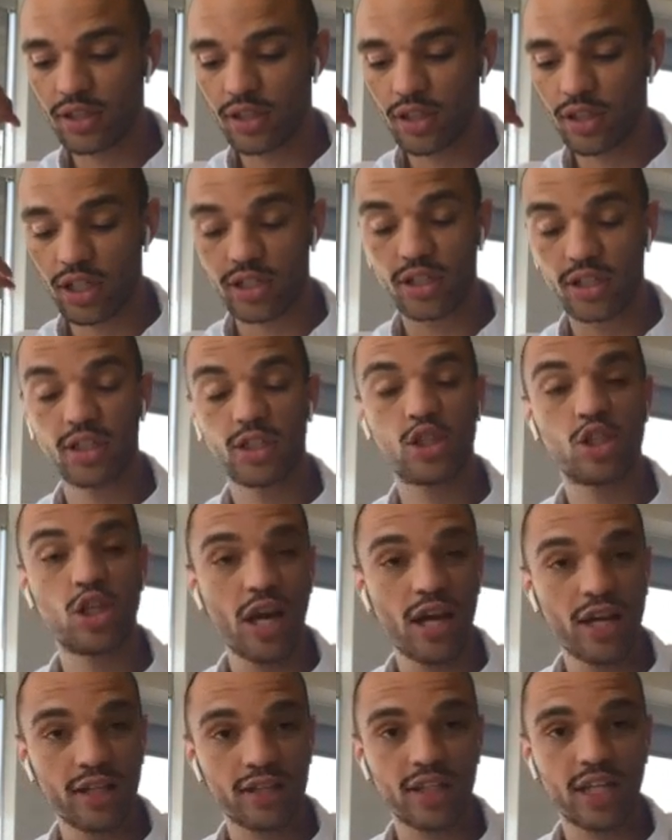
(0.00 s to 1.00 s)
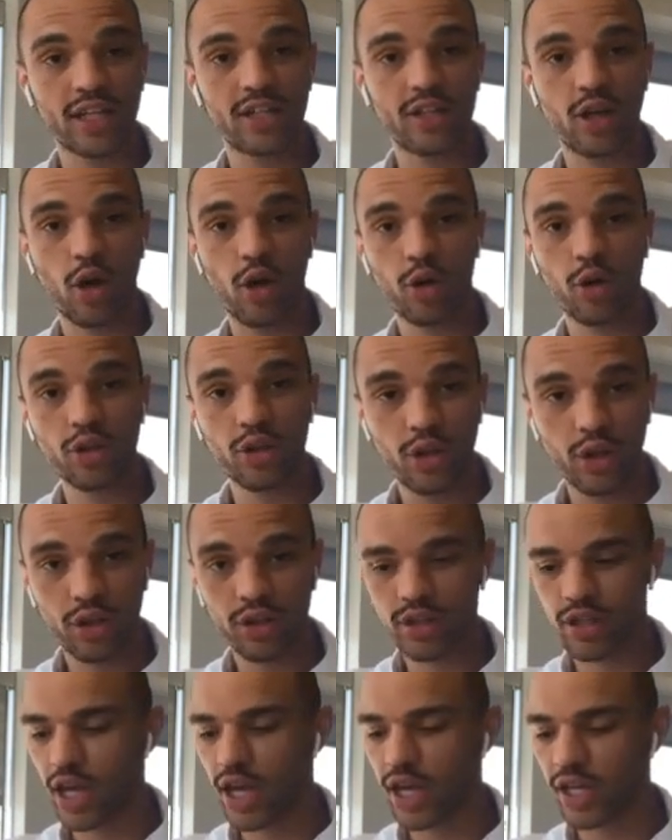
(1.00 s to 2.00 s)
a child at an
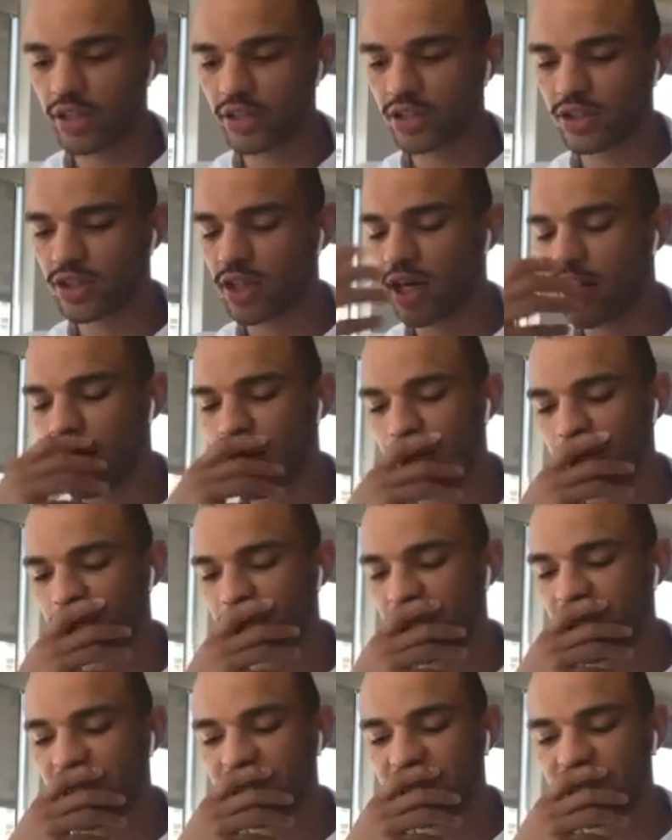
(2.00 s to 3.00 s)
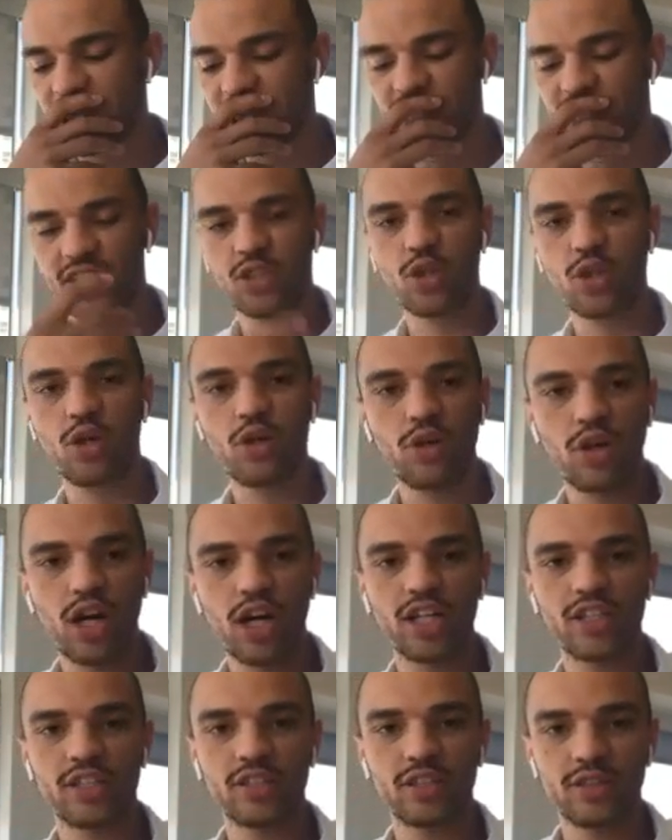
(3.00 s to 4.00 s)
early age, and it's just so
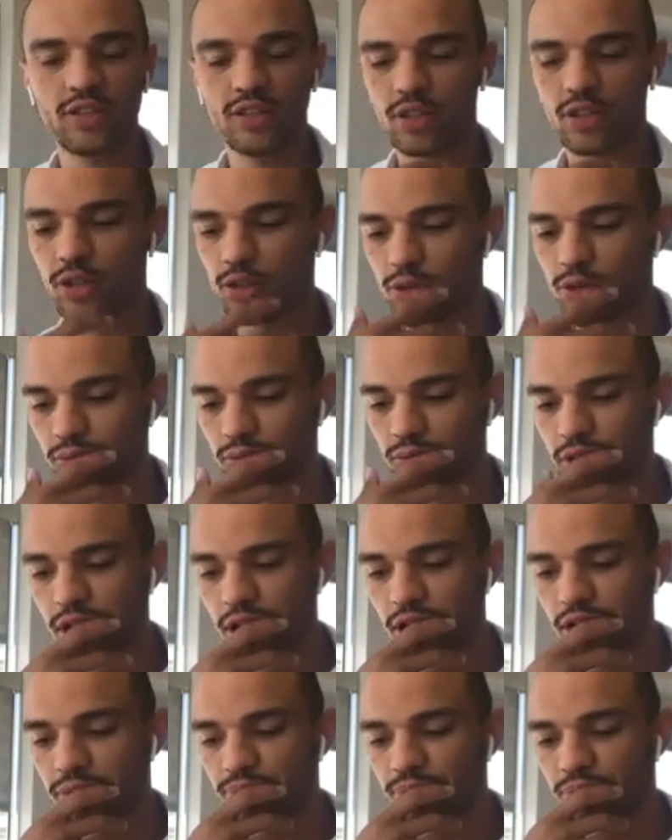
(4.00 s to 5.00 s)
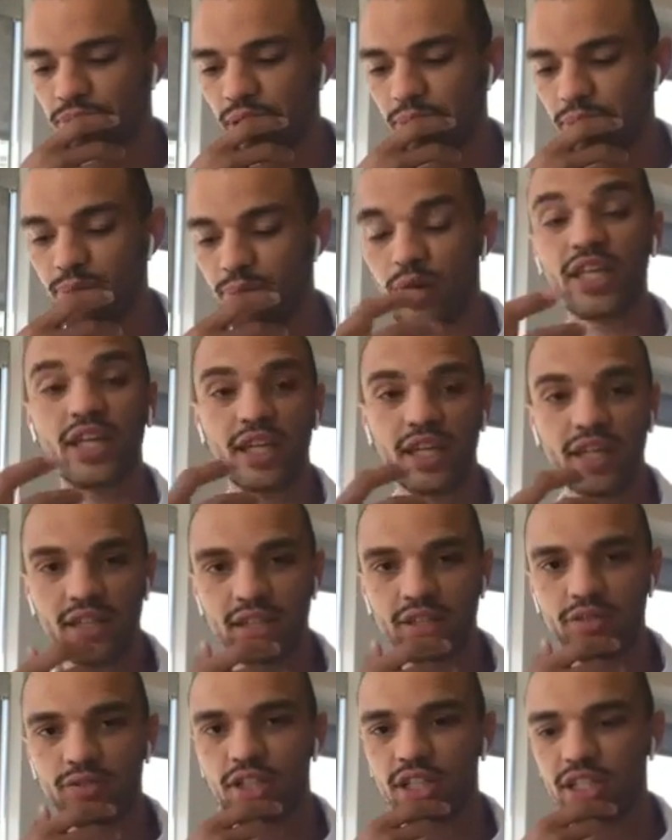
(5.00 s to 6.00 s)
hard,
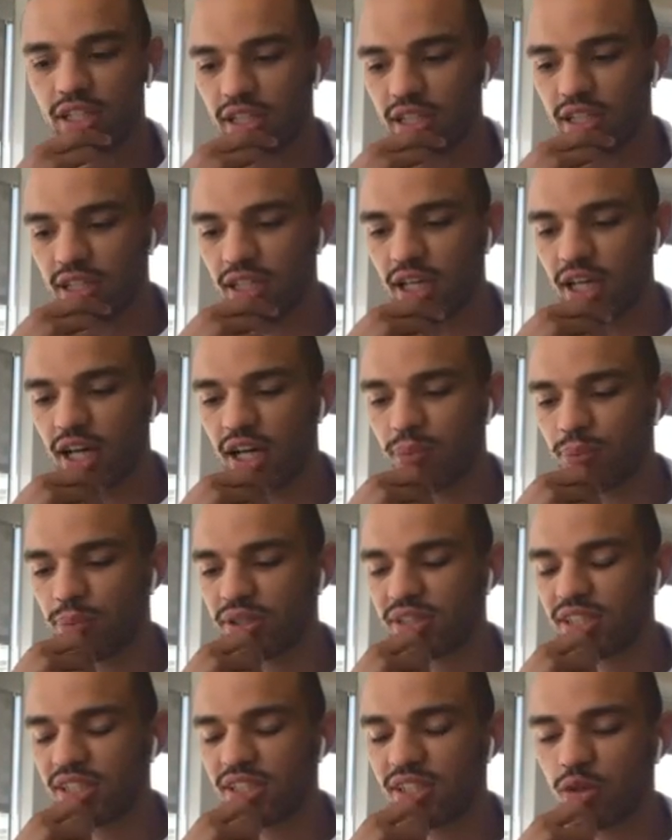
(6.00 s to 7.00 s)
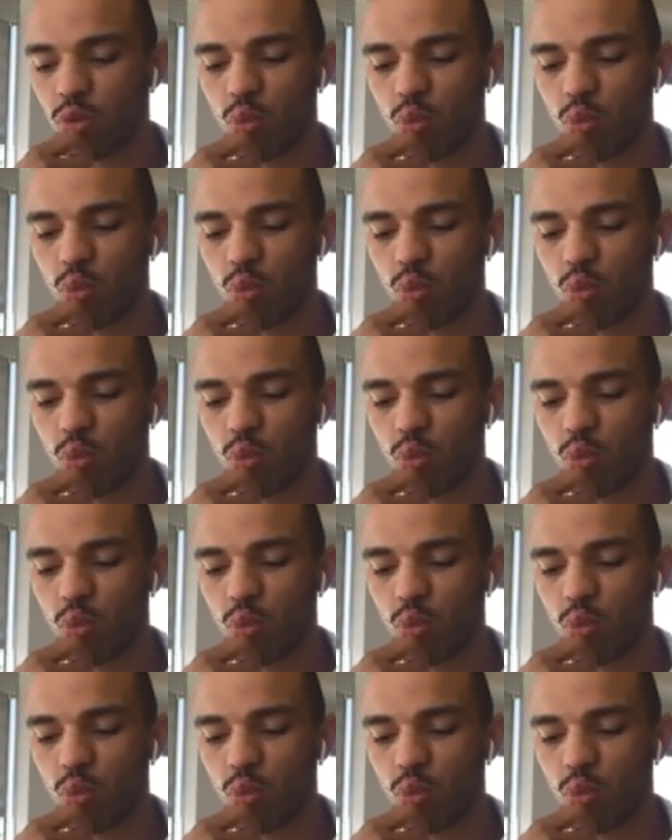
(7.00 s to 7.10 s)
breaking really. But then the